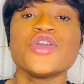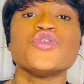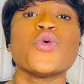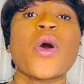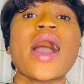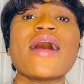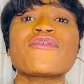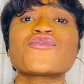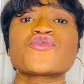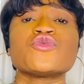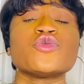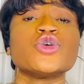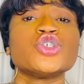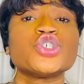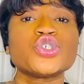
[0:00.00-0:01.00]
You have
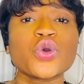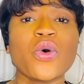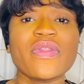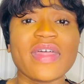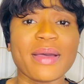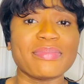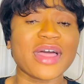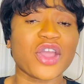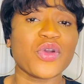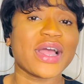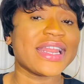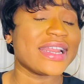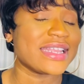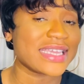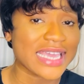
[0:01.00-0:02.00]
to show them that you are
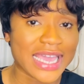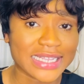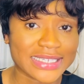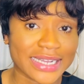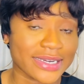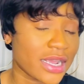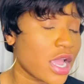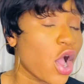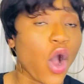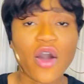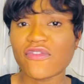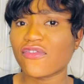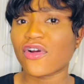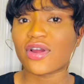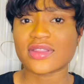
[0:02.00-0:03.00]
dedicated.
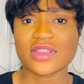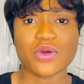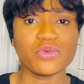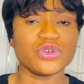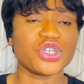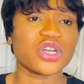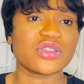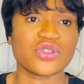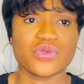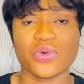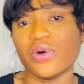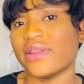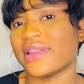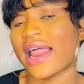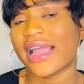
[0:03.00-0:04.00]
Of course, they will just
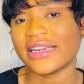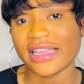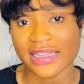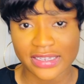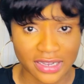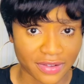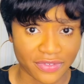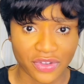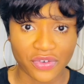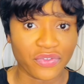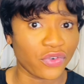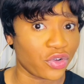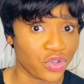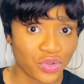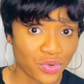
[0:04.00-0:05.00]
do a light interview
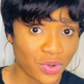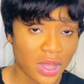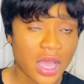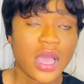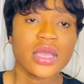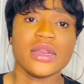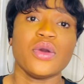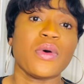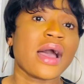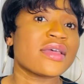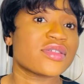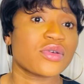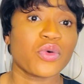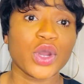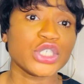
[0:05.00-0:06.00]
for you. They will
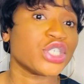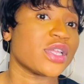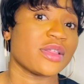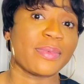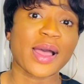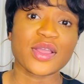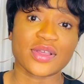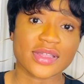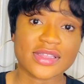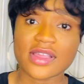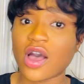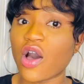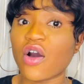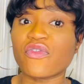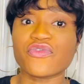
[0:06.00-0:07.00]
ask you questions about
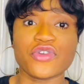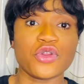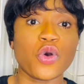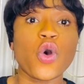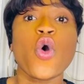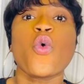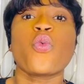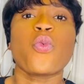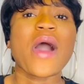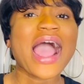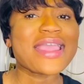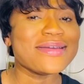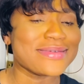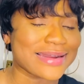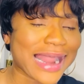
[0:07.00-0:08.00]
yourself,
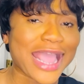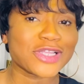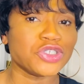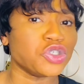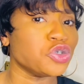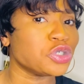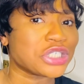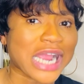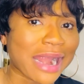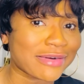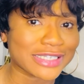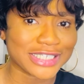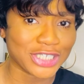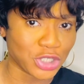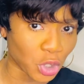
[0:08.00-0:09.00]
why you like to do
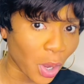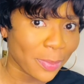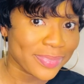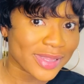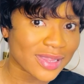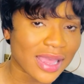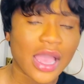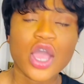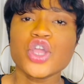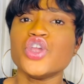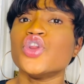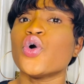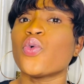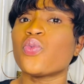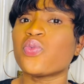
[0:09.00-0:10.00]
charity jobs,
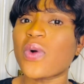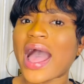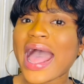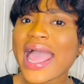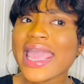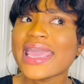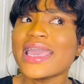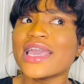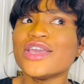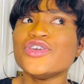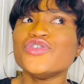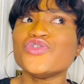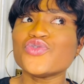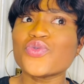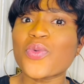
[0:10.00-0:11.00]
why
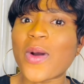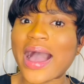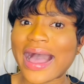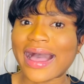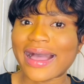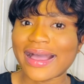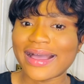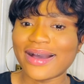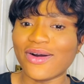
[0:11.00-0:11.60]
you are